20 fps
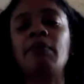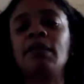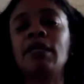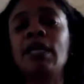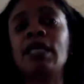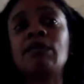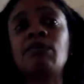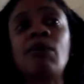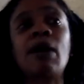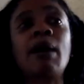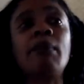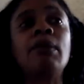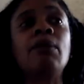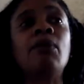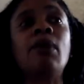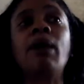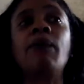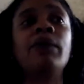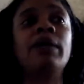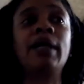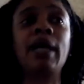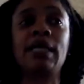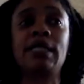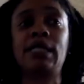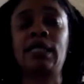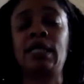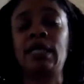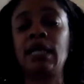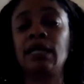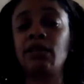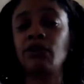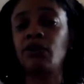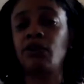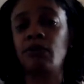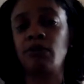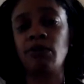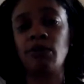And that's probably why we're not together anymore.